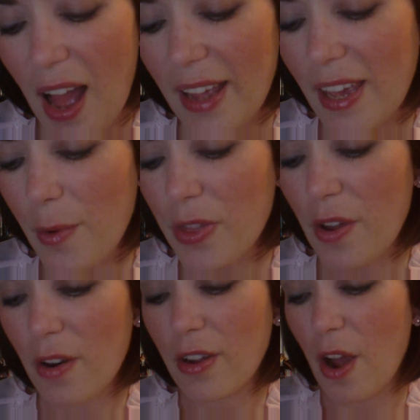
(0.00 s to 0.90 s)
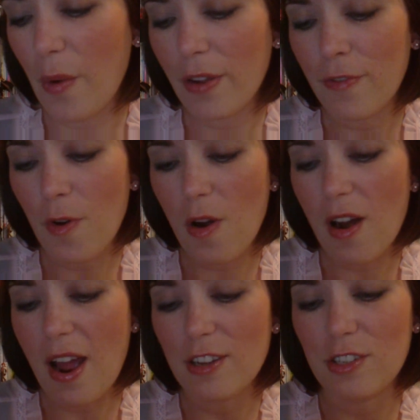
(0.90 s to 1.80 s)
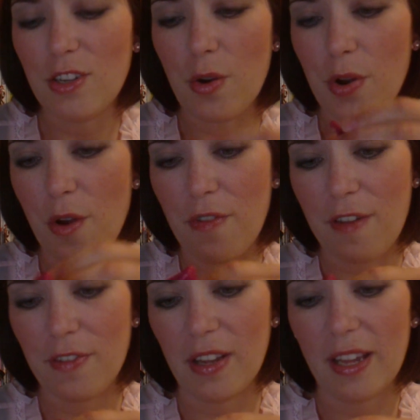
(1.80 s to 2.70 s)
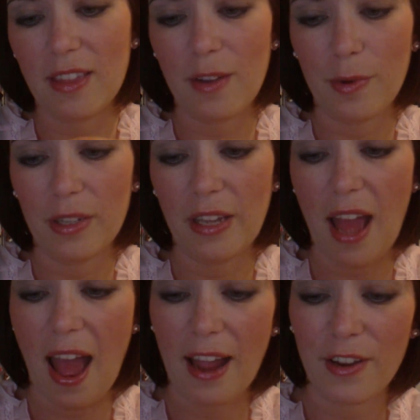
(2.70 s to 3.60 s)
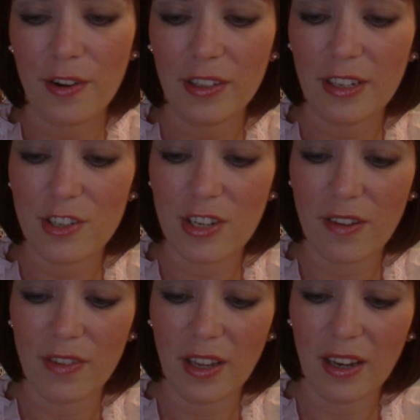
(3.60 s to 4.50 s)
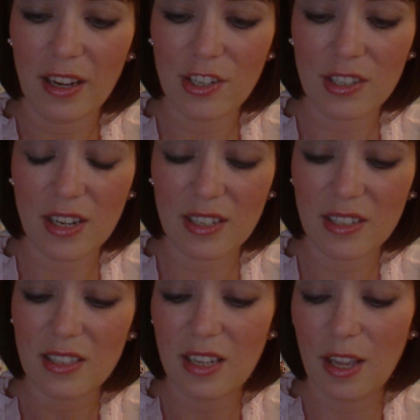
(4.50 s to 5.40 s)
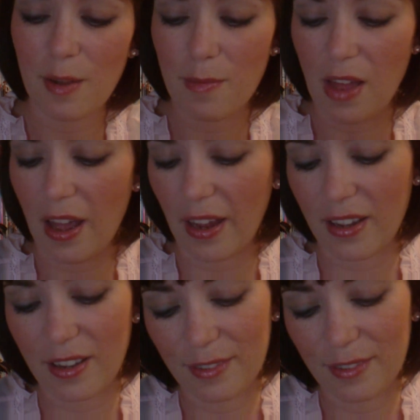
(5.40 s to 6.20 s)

I get what they're going for, I just don't know if I feel like they really accurately achieved it. It just doesn't seem like,